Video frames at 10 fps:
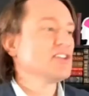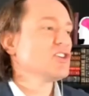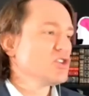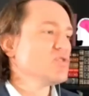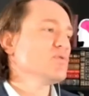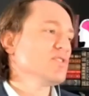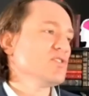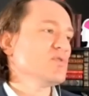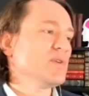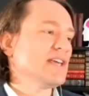
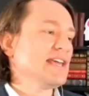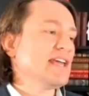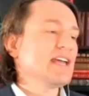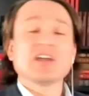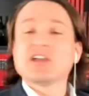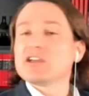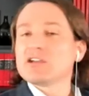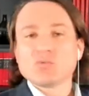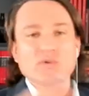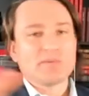QQE.
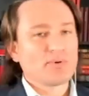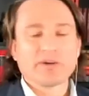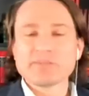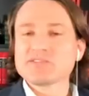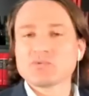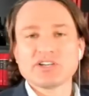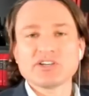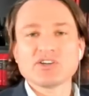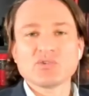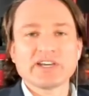We promise we're going
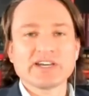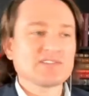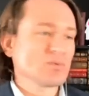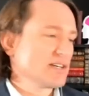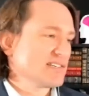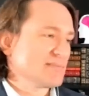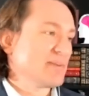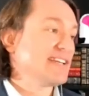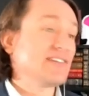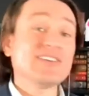to go nuts. We're going to
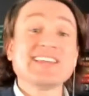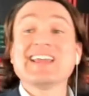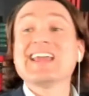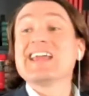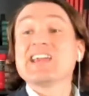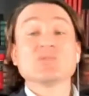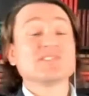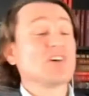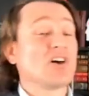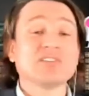spend everything. It
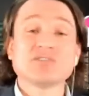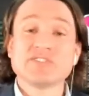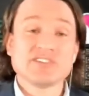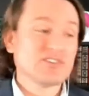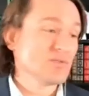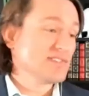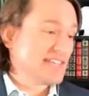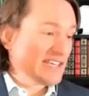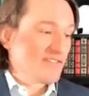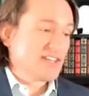was all over the news,
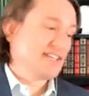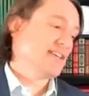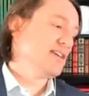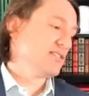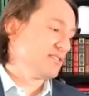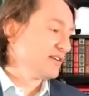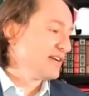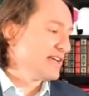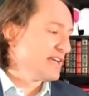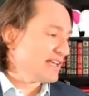even here
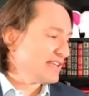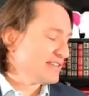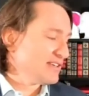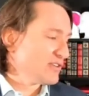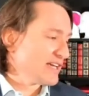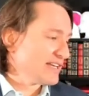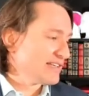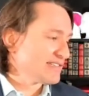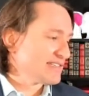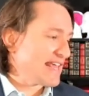in the
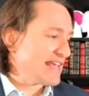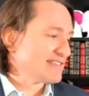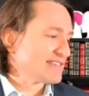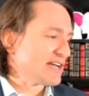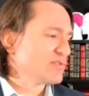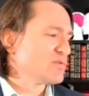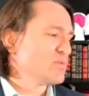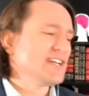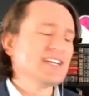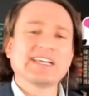United States. I was
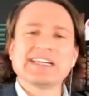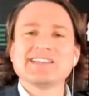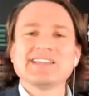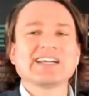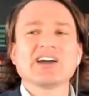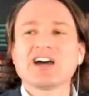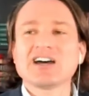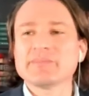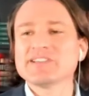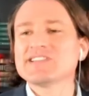reading it in The
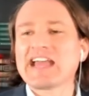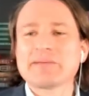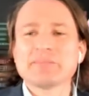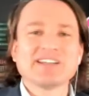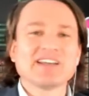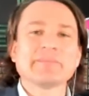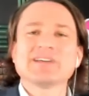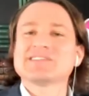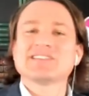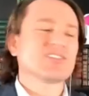Economist,
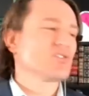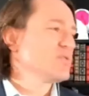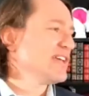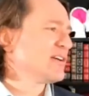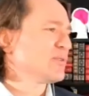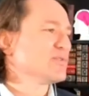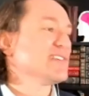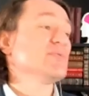Abenomics, the three arrows.